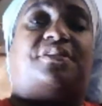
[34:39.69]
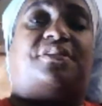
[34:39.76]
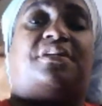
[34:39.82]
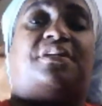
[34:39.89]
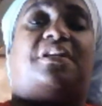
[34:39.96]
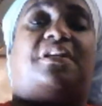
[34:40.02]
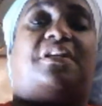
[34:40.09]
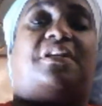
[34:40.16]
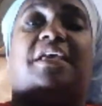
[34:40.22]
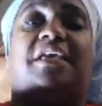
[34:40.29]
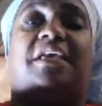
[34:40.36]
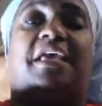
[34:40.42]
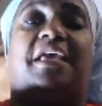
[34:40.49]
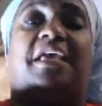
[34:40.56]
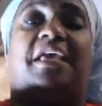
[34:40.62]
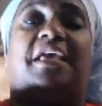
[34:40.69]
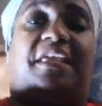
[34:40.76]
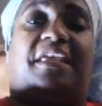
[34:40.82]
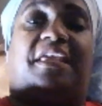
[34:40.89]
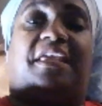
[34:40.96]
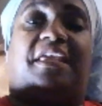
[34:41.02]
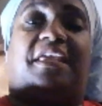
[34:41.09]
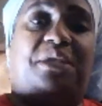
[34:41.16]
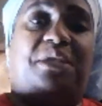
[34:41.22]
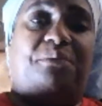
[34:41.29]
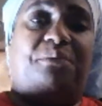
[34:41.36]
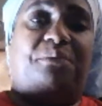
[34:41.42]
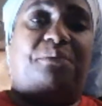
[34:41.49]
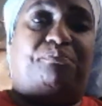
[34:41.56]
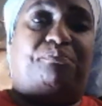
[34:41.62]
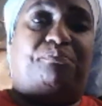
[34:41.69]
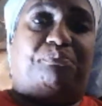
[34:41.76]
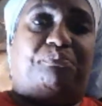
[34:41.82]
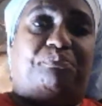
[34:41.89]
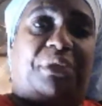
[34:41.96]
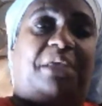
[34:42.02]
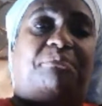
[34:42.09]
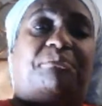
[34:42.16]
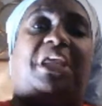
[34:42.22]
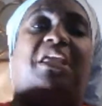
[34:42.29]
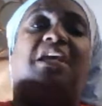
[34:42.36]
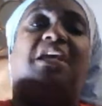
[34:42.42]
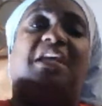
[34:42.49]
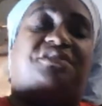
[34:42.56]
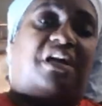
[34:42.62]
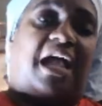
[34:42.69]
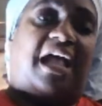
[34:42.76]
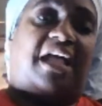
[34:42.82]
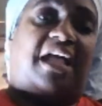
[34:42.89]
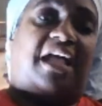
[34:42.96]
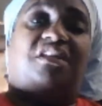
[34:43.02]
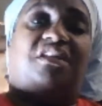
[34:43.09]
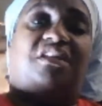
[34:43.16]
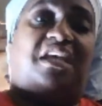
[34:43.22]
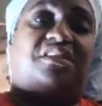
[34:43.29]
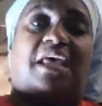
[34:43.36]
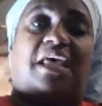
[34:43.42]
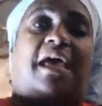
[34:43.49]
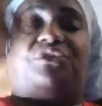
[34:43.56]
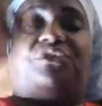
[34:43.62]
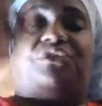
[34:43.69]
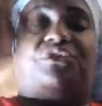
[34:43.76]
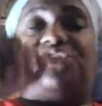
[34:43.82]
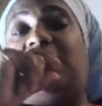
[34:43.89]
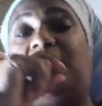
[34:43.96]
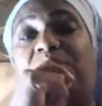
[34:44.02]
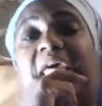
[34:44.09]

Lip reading: and he beat me until I say yes, I will take him back.